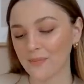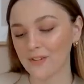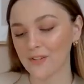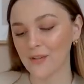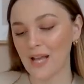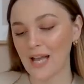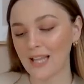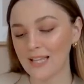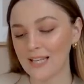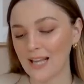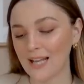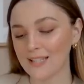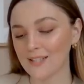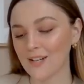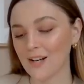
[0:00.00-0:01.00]
So Helen
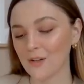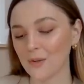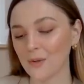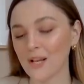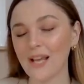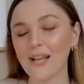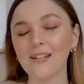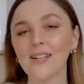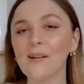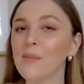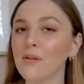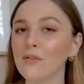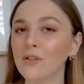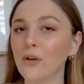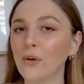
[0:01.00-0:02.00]
has a channel called
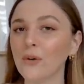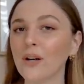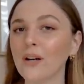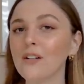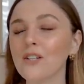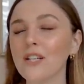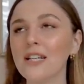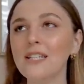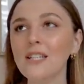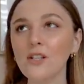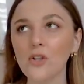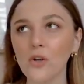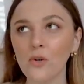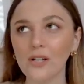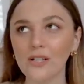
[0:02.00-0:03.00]
HMFyoga. She is a
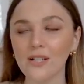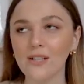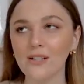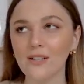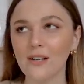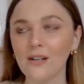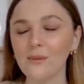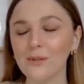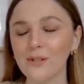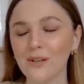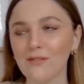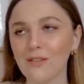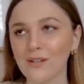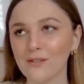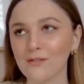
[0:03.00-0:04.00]
yoga teacher, which
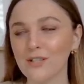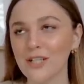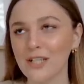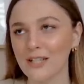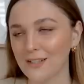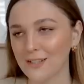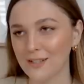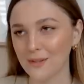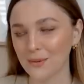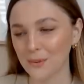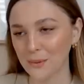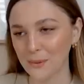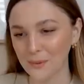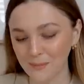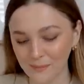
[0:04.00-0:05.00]
I find ridiculously
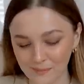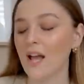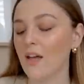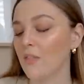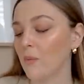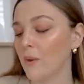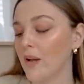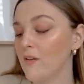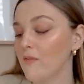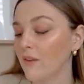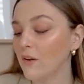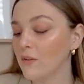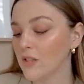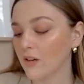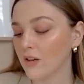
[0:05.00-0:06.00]
cool. And the way I
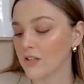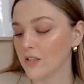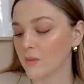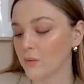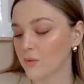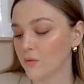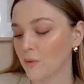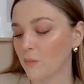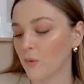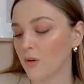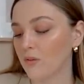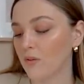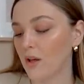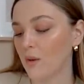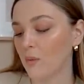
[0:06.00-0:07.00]
found her actually was from one
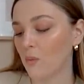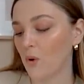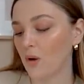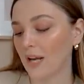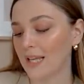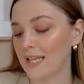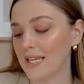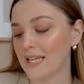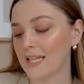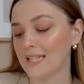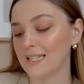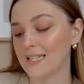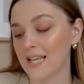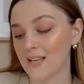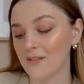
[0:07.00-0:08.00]
of her What I Eat in
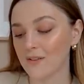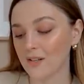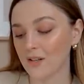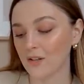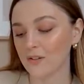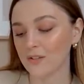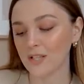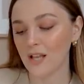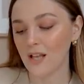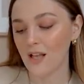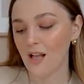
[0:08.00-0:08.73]
a Day videos.